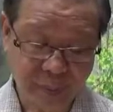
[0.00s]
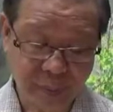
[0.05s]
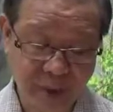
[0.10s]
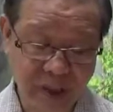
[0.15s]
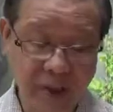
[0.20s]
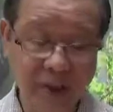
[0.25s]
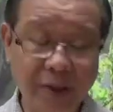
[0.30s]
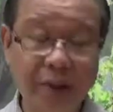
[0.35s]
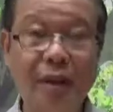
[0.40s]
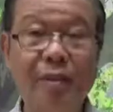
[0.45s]

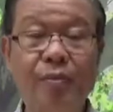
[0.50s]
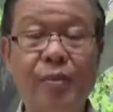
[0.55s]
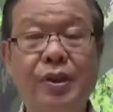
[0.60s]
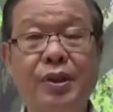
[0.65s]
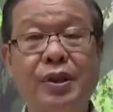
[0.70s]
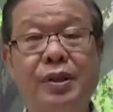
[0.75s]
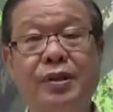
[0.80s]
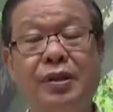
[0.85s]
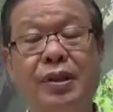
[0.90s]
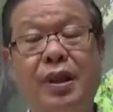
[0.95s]
in the
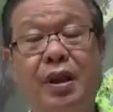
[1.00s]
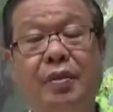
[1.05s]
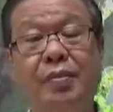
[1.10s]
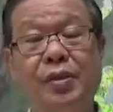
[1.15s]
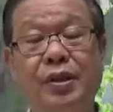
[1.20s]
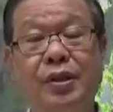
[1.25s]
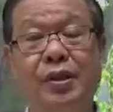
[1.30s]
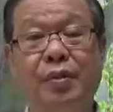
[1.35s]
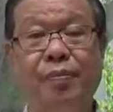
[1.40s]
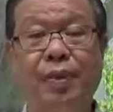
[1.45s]

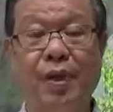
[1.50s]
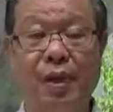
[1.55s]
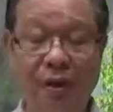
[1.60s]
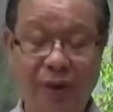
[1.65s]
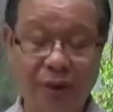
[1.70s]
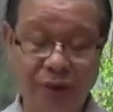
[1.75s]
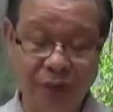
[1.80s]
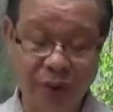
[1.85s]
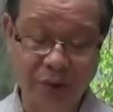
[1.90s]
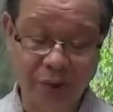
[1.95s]

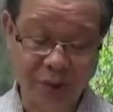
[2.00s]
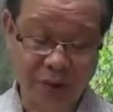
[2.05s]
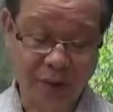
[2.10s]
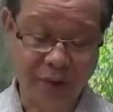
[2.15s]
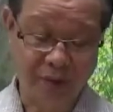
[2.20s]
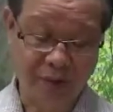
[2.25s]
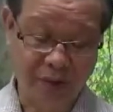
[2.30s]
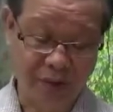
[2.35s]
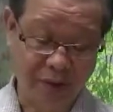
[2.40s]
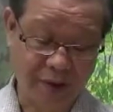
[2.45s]
Samanyapala Sutta,
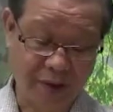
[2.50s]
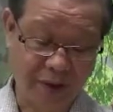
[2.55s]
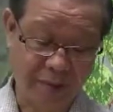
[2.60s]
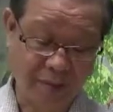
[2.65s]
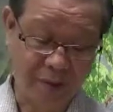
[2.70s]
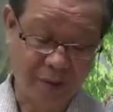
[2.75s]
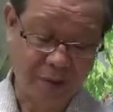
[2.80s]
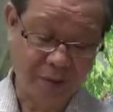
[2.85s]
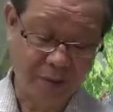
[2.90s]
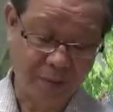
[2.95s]
for
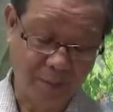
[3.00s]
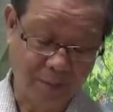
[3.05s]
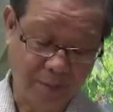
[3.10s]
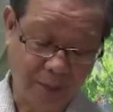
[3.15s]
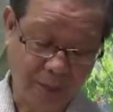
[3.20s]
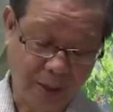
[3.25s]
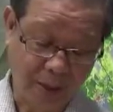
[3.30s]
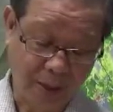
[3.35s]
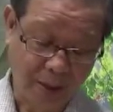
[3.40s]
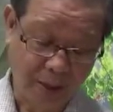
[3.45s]
example.
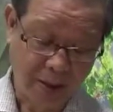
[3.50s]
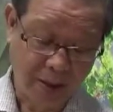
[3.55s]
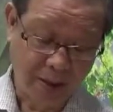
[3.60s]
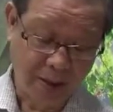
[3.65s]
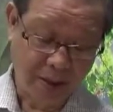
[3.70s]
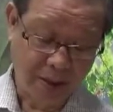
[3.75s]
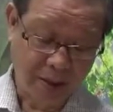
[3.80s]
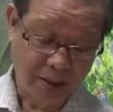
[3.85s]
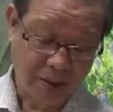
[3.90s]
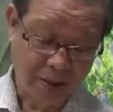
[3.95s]

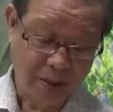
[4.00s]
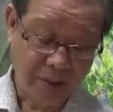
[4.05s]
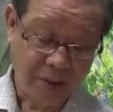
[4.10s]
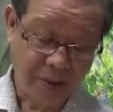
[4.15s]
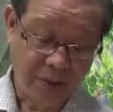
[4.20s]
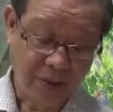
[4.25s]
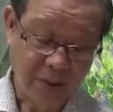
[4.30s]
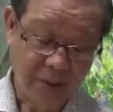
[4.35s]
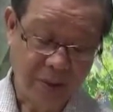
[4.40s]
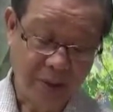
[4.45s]

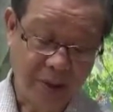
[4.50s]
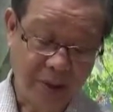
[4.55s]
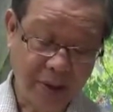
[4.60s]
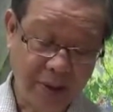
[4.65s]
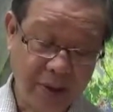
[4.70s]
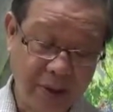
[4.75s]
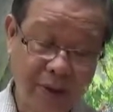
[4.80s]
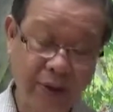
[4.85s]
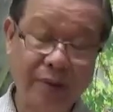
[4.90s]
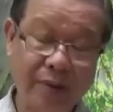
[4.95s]
So
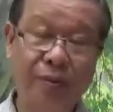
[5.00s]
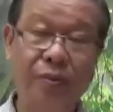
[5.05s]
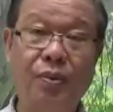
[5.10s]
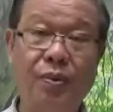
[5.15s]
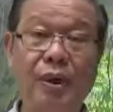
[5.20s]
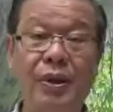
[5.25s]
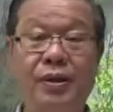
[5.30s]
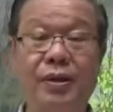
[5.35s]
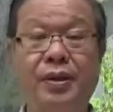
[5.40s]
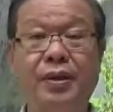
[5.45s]
here,
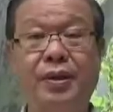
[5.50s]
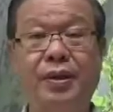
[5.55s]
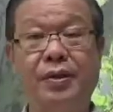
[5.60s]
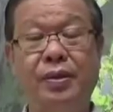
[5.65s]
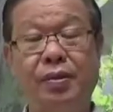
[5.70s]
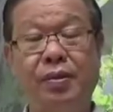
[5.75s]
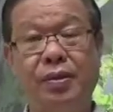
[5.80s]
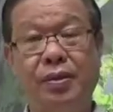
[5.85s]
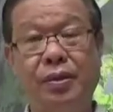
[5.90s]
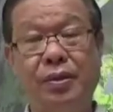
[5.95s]
what
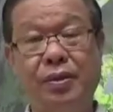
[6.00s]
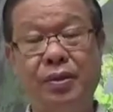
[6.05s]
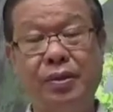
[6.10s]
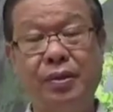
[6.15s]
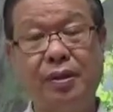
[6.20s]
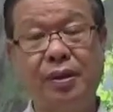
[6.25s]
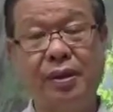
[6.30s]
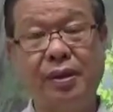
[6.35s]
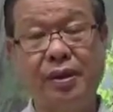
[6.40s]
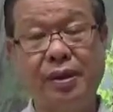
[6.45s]

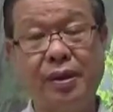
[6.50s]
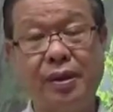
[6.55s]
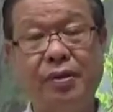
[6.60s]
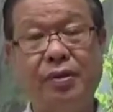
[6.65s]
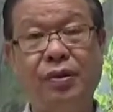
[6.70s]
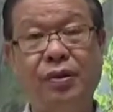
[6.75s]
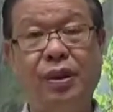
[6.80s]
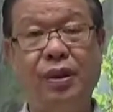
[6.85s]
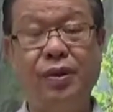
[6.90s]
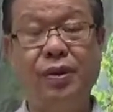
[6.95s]

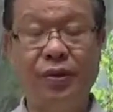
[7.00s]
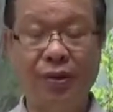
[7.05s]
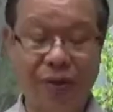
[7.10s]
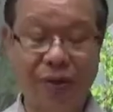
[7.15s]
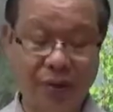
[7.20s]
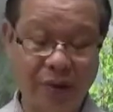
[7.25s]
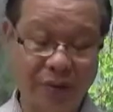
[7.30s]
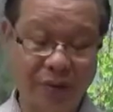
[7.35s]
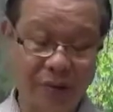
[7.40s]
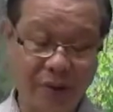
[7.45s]
Sakudai is
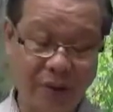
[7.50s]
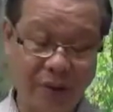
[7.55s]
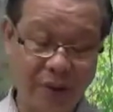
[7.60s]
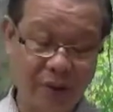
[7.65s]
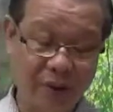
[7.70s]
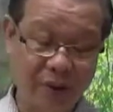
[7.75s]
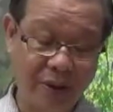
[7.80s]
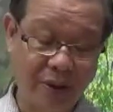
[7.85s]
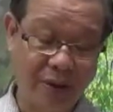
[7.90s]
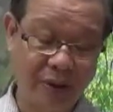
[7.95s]
interested in, he
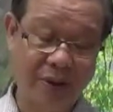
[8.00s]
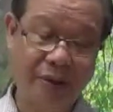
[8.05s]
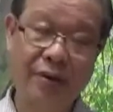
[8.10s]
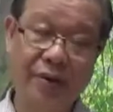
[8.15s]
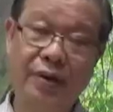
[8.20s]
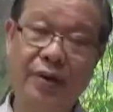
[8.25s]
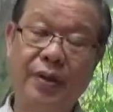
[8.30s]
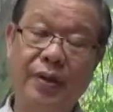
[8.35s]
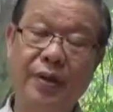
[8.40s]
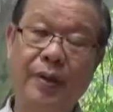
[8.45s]
says,
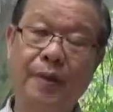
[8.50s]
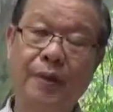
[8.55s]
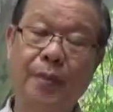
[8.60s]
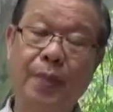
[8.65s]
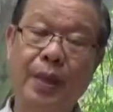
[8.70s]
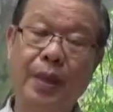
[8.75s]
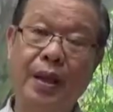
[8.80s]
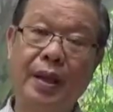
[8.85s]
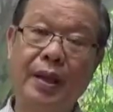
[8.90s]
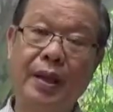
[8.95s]
is
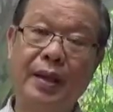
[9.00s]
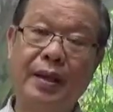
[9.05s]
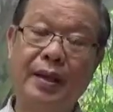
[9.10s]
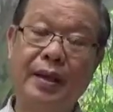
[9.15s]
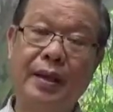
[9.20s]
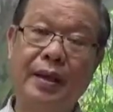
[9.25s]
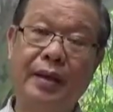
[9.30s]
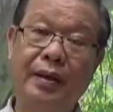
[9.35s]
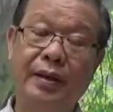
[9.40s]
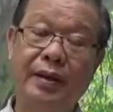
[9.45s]

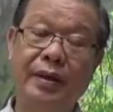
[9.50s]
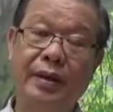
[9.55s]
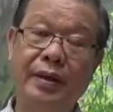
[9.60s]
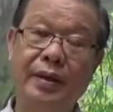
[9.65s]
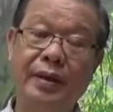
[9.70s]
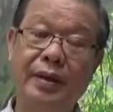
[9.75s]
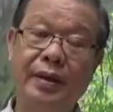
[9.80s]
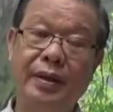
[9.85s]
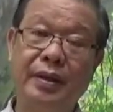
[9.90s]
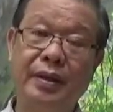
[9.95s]
that
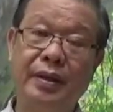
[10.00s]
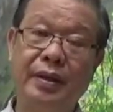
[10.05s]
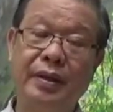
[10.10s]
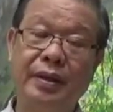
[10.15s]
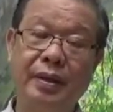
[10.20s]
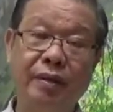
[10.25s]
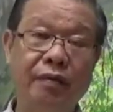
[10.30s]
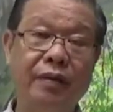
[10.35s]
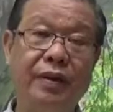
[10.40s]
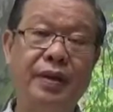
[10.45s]
it's
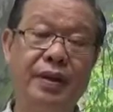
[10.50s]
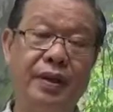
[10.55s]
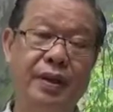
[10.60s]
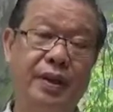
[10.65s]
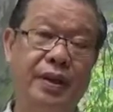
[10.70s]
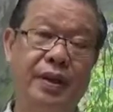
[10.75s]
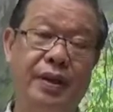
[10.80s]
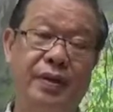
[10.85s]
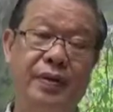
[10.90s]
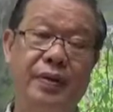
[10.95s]
different in the
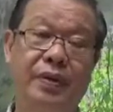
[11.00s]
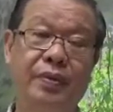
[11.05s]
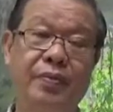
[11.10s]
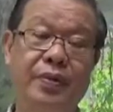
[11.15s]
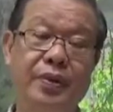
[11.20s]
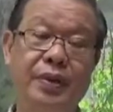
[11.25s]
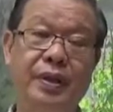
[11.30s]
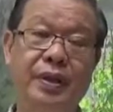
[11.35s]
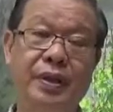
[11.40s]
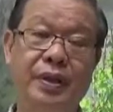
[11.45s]
case of the
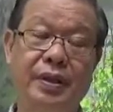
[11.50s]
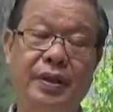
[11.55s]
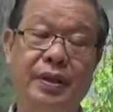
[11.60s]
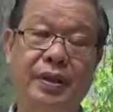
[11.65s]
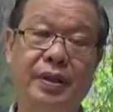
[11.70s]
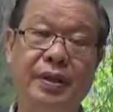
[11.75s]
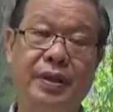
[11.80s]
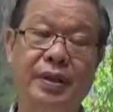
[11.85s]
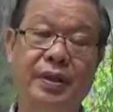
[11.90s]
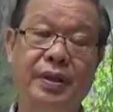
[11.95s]
Buddha.
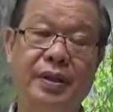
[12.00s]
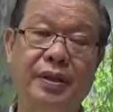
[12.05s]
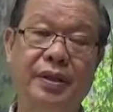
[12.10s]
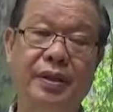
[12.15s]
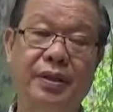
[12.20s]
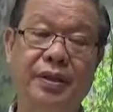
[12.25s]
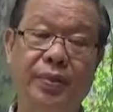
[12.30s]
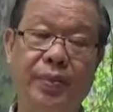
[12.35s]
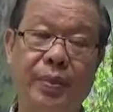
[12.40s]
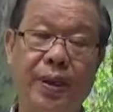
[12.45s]
He
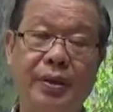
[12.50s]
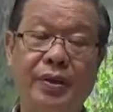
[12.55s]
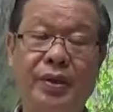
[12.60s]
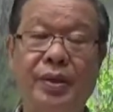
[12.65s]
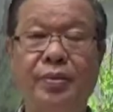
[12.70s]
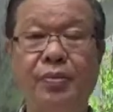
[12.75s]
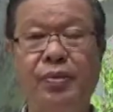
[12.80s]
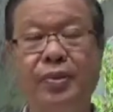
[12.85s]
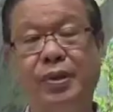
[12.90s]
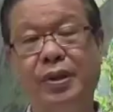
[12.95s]
respects
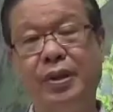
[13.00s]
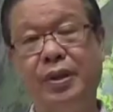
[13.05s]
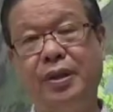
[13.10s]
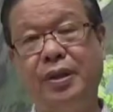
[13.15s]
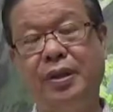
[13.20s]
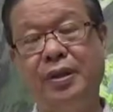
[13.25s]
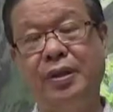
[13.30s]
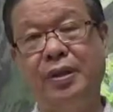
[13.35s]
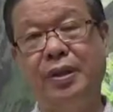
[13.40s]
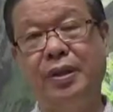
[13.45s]
the
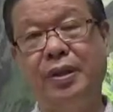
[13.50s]
Buddha